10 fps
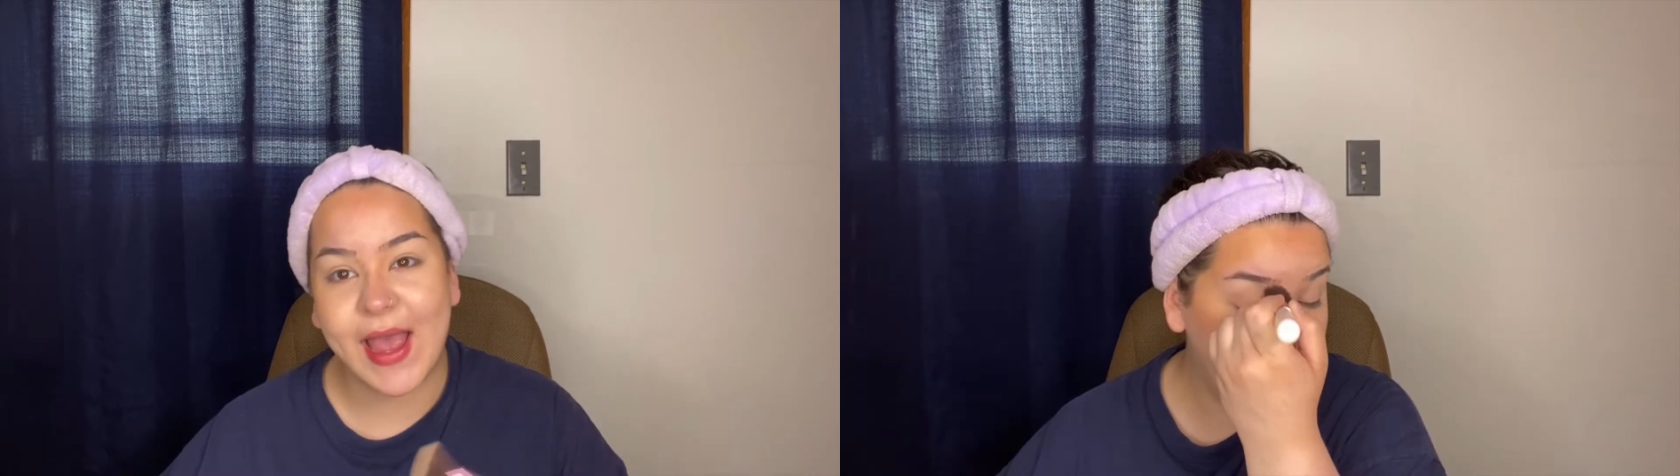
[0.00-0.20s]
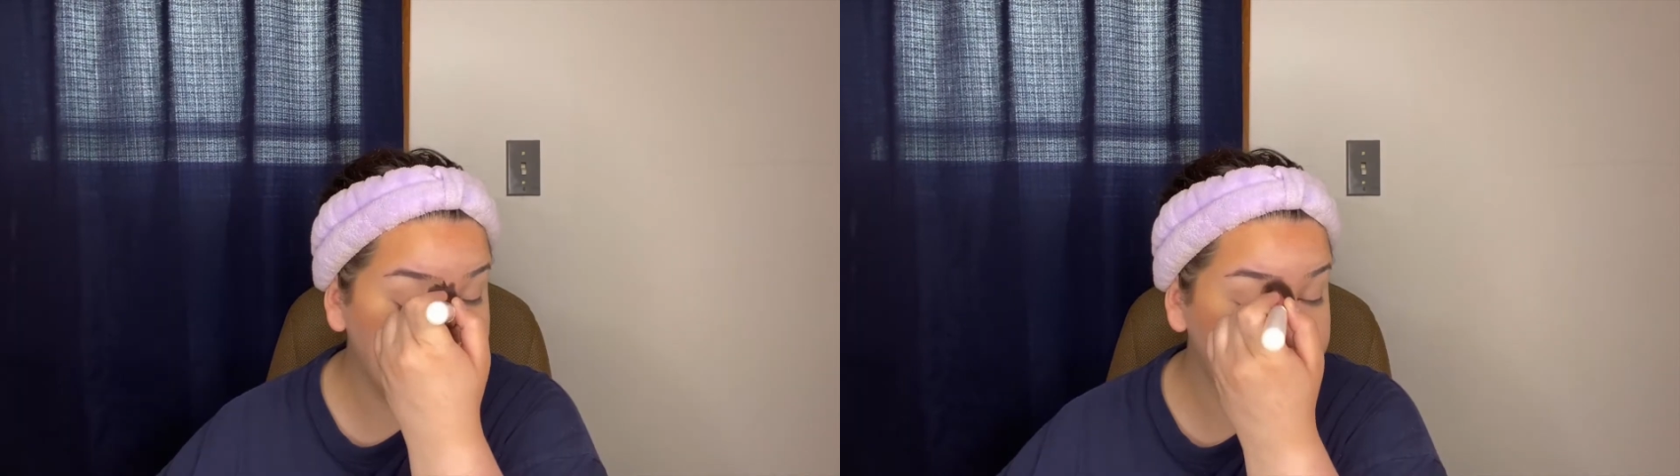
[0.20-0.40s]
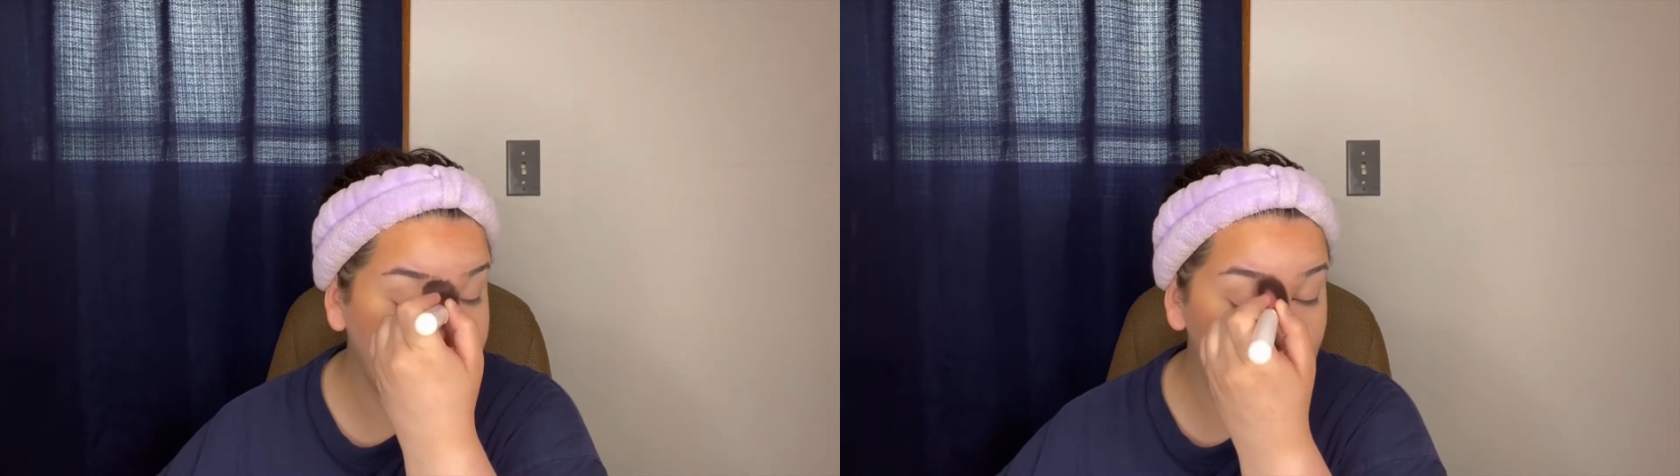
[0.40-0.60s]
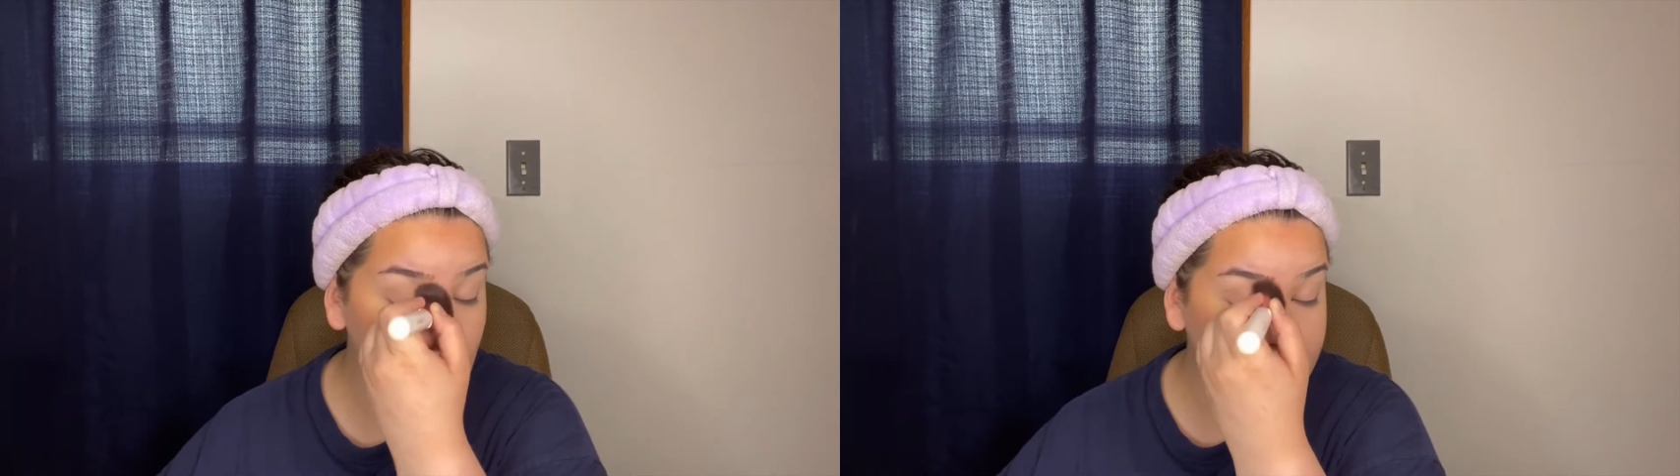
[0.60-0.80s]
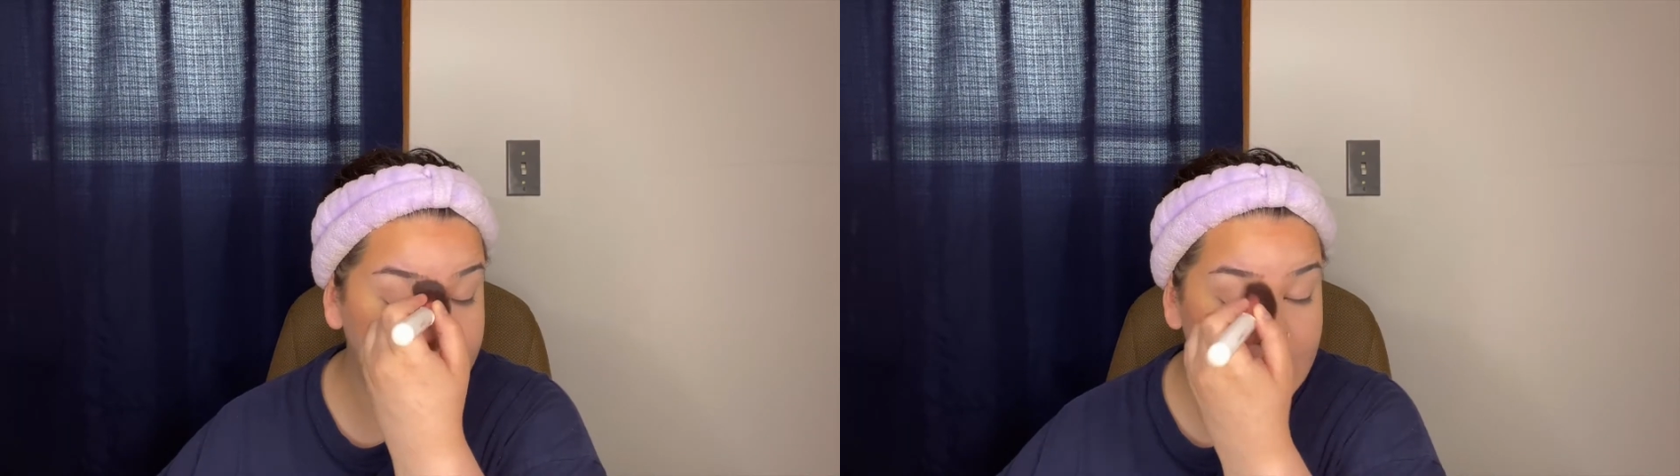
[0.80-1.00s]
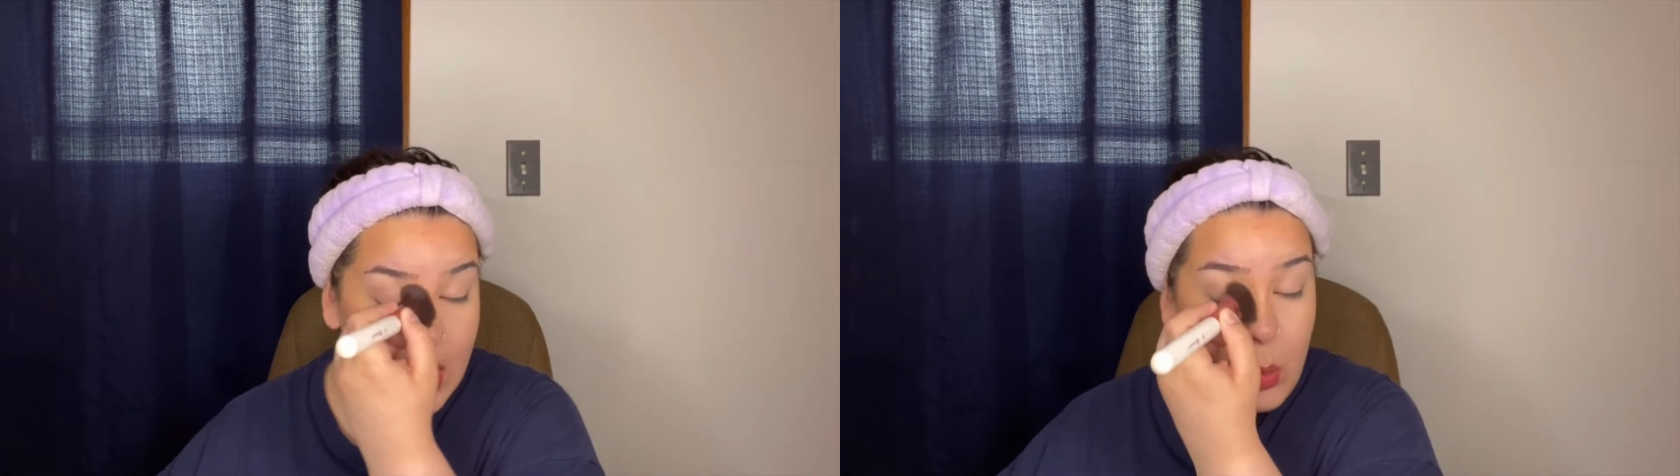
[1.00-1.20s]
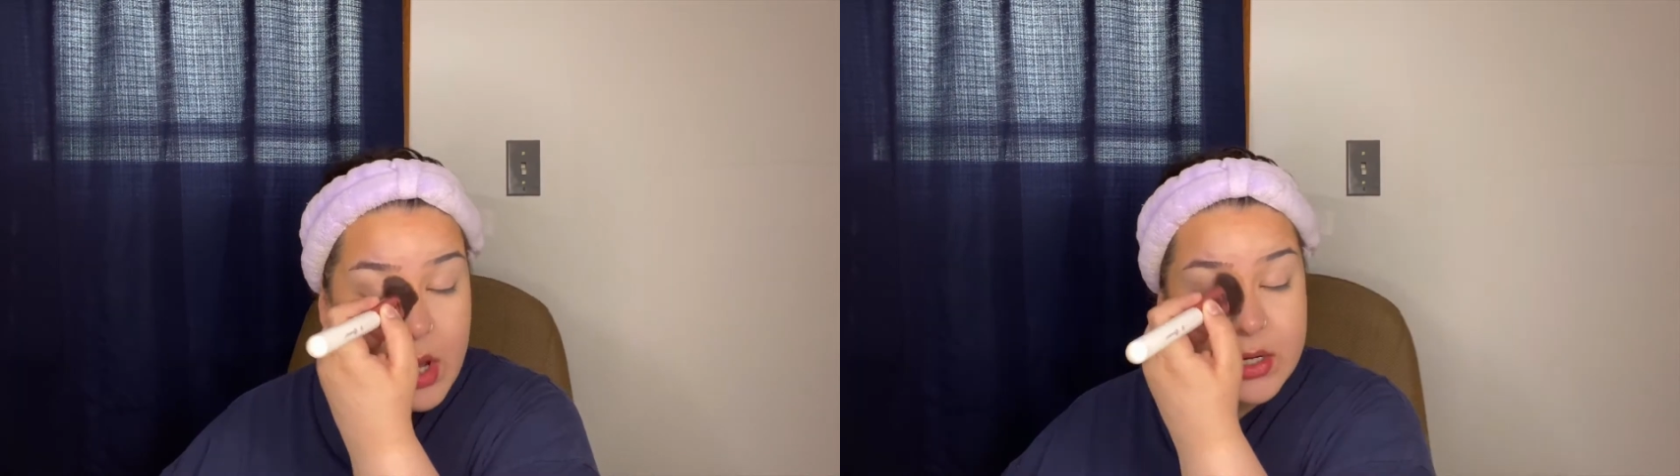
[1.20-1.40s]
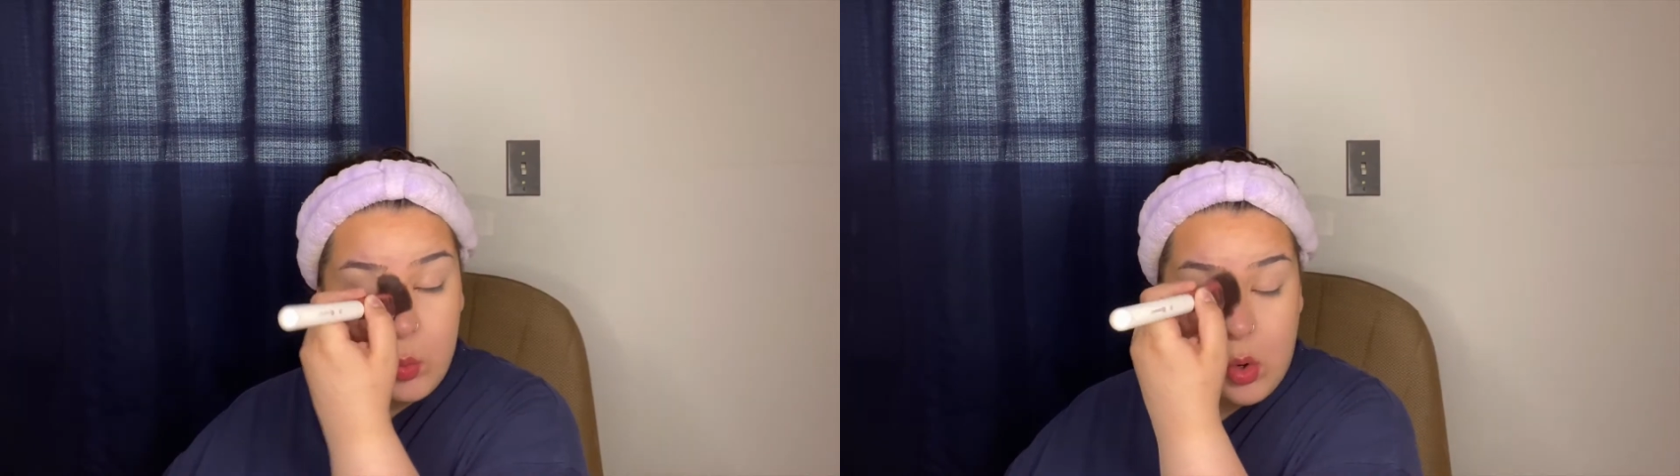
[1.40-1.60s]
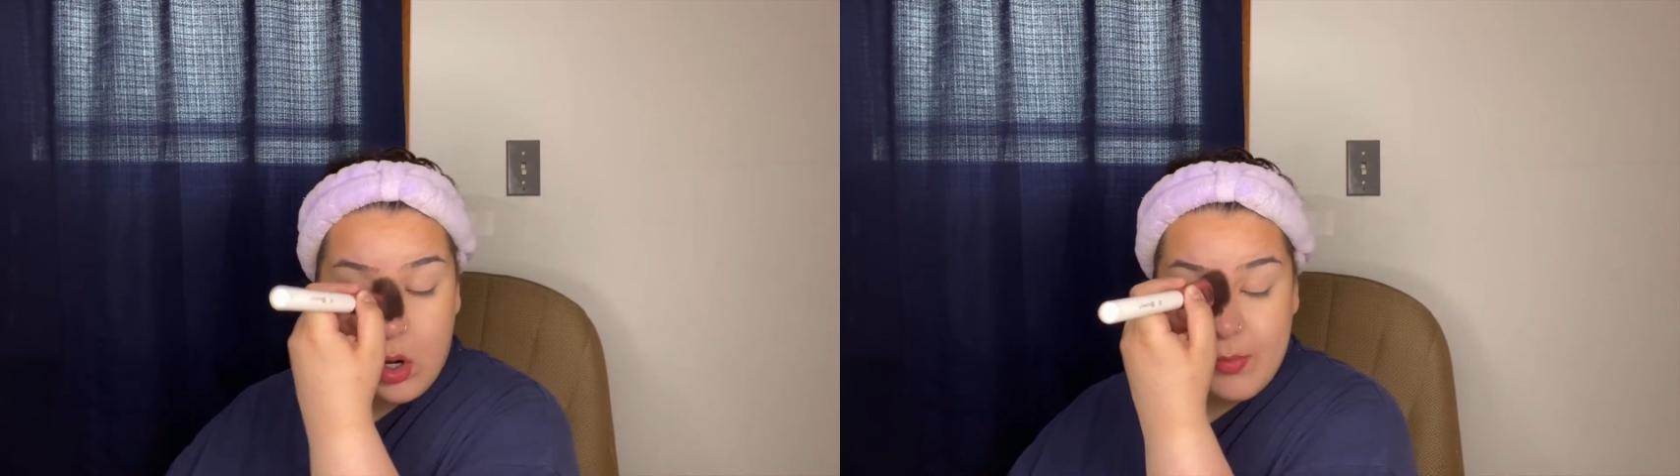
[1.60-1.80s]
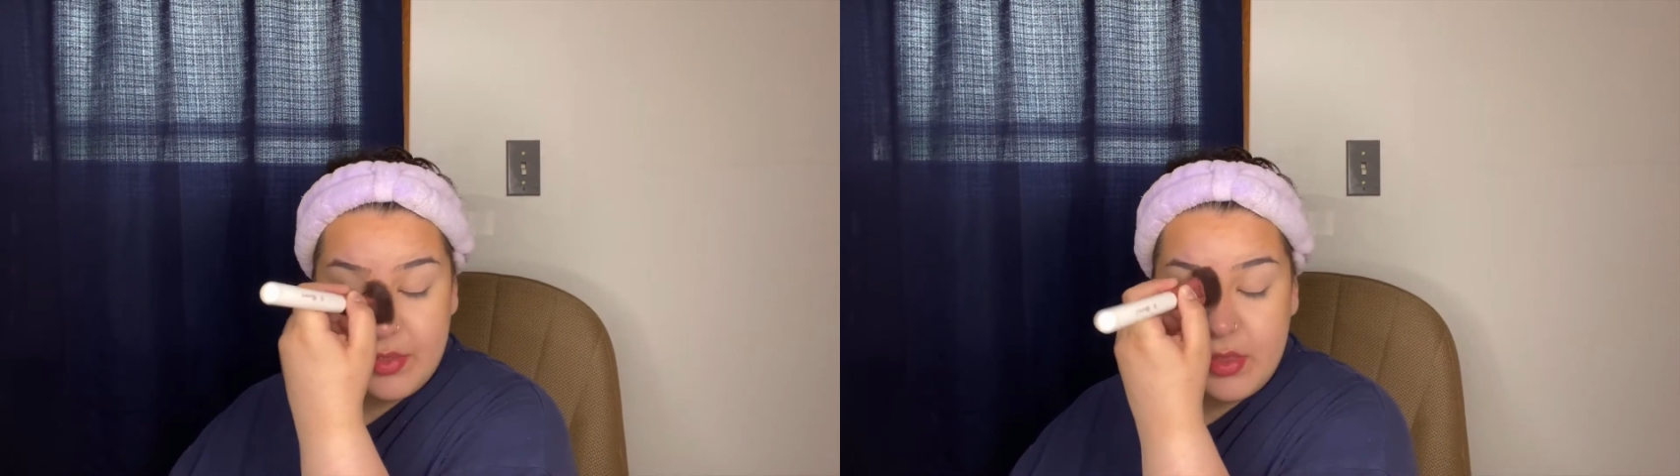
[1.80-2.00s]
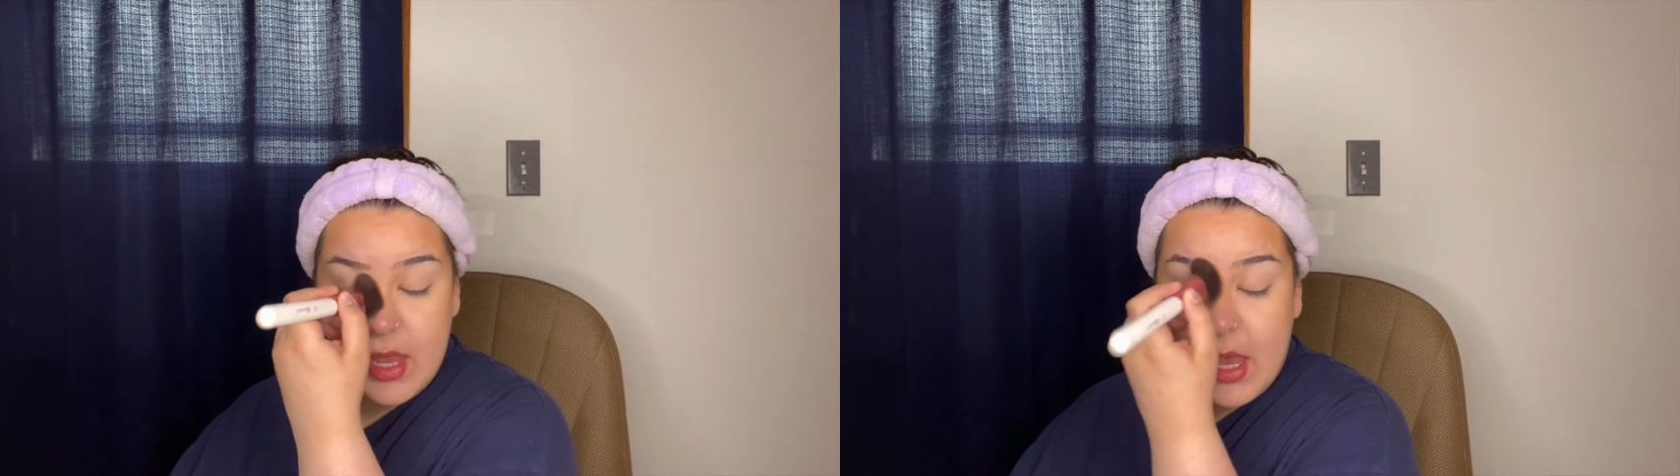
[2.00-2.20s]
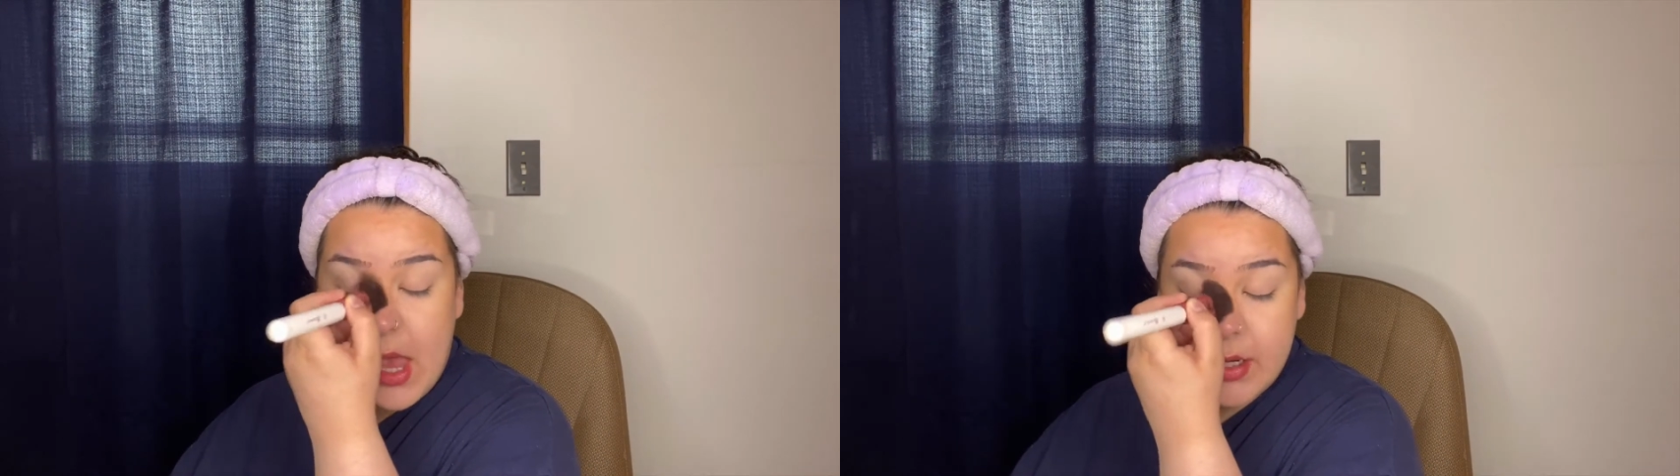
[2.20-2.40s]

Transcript: I wanted warmth, and